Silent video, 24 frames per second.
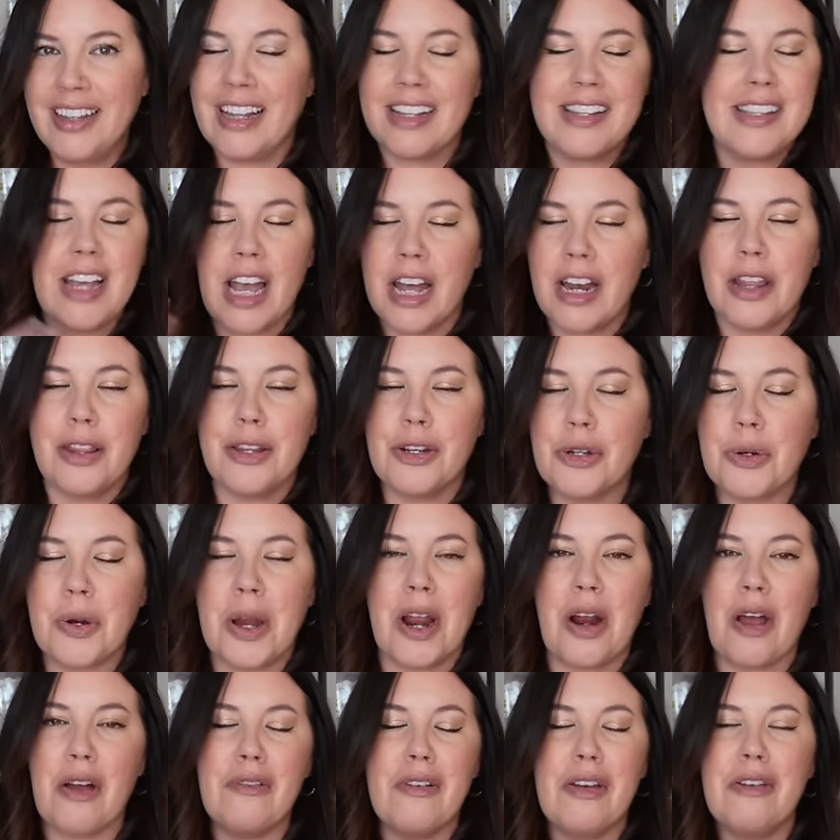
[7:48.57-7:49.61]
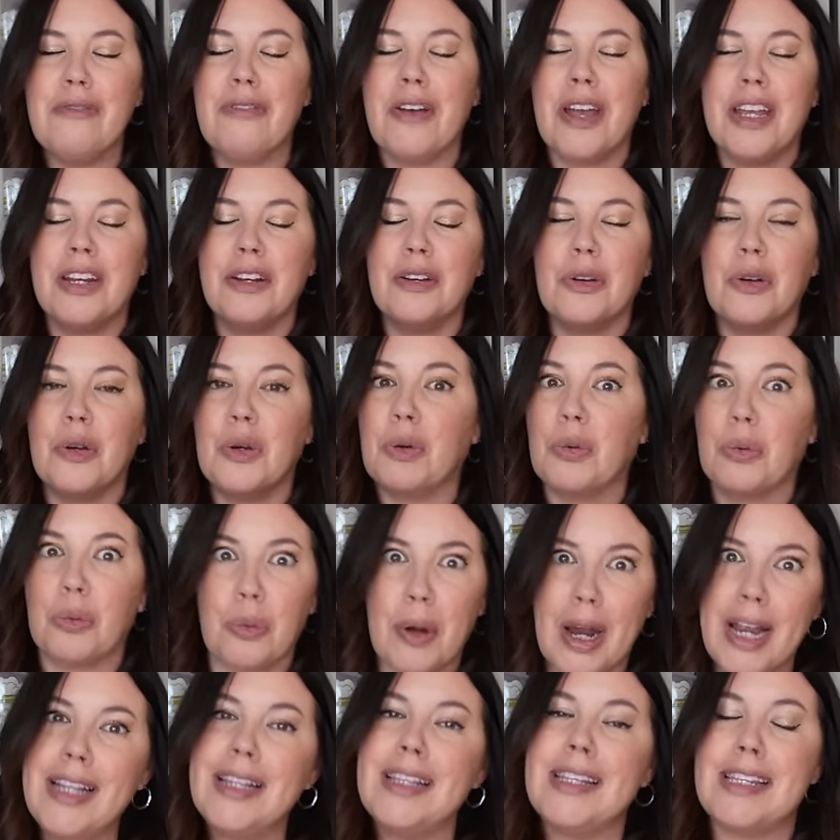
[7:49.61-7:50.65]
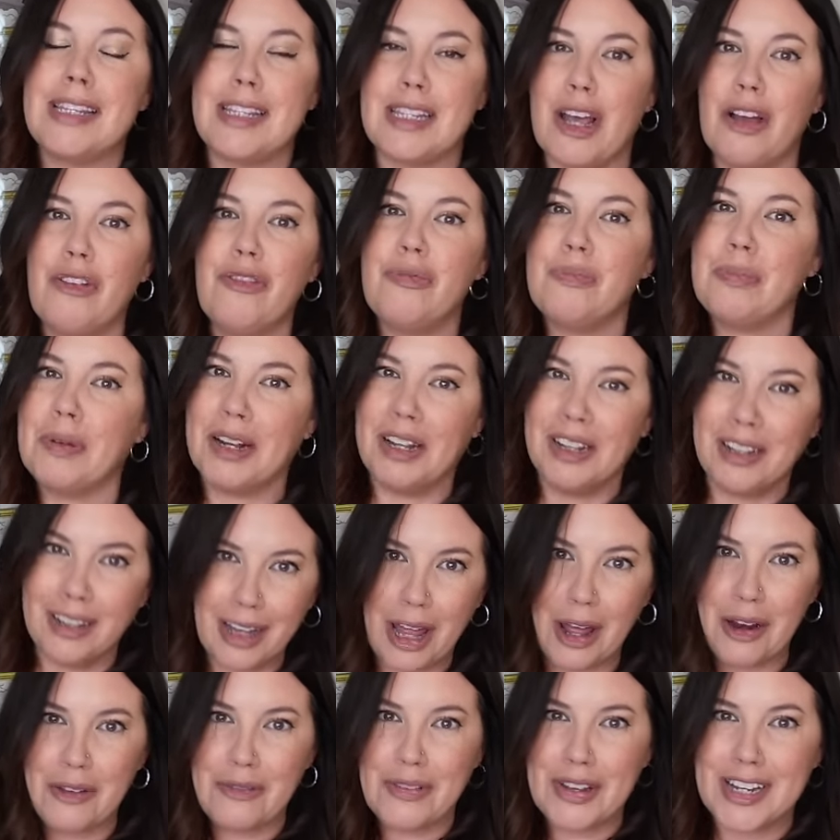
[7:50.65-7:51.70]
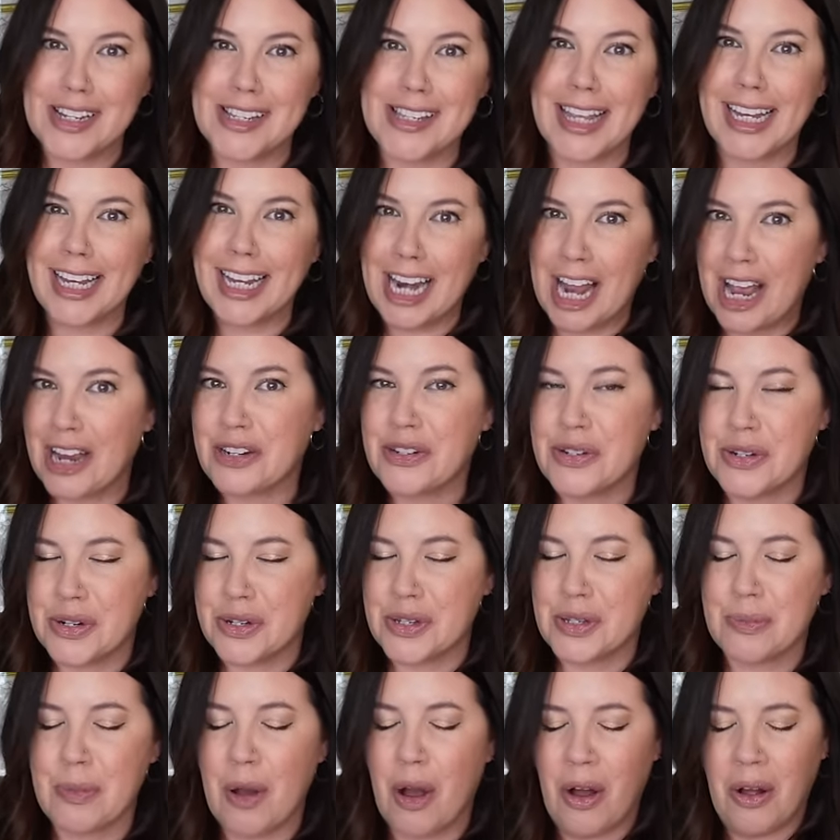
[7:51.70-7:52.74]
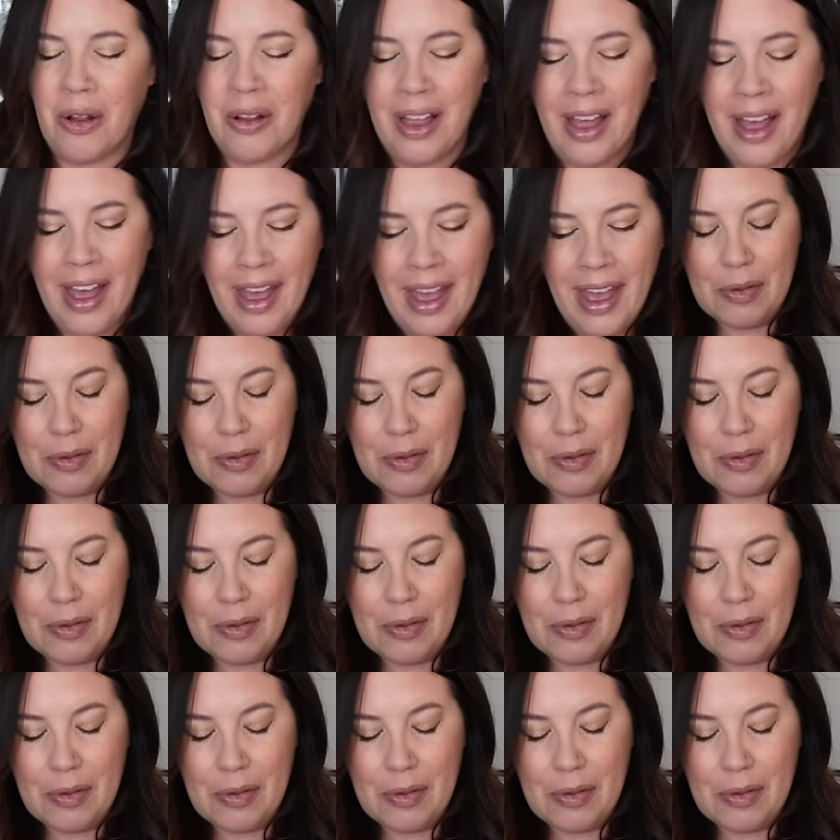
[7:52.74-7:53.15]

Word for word: That's kind of the trade-off. I find great stuff, but a lot of it is like an extra small.